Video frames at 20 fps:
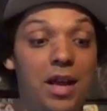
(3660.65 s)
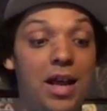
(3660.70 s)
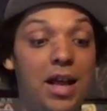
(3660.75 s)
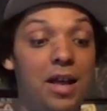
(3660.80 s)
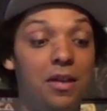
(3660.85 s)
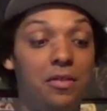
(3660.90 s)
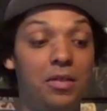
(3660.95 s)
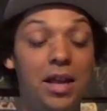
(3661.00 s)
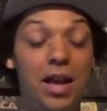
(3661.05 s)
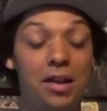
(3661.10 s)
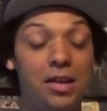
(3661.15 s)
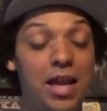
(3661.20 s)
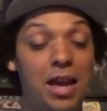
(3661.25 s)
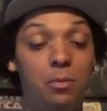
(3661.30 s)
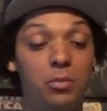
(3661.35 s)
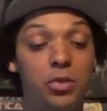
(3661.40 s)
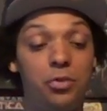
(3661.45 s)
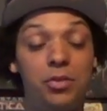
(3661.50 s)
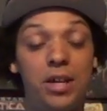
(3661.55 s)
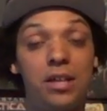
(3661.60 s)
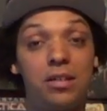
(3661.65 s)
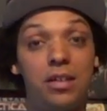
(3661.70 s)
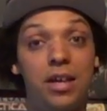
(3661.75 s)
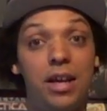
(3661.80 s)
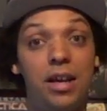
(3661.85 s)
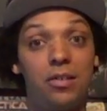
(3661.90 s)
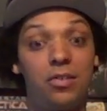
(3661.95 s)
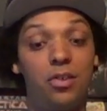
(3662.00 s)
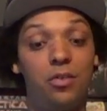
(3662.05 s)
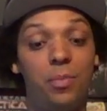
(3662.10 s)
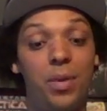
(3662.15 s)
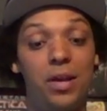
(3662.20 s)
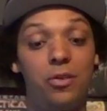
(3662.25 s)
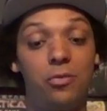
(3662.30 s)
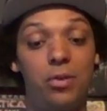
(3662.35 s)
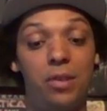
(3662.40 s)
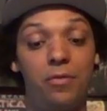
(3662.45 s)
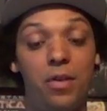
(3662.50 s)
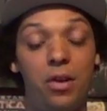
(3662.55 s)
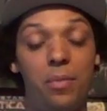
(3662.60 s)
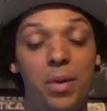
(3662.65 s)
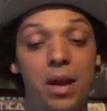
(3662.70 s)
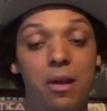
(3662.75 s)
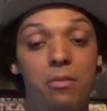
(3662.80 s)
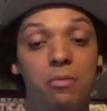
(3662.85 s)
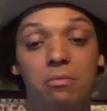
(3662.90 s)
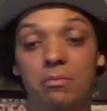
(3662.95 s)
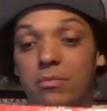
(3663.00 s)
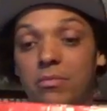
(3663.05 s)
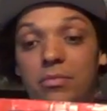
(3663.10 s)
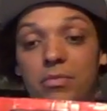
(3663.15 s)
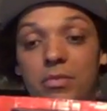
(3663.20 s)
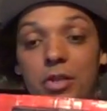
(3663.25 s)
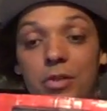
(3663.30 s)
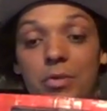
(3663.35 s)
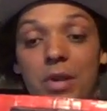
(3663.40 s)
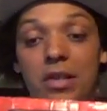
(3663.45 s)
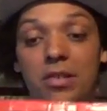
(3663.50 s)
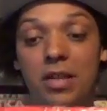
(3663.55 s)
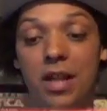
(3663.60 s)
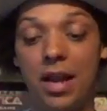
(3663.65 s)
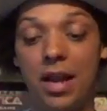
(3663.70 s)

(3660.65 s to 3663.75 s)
And yeah, it came two days later, so I paid £25, two days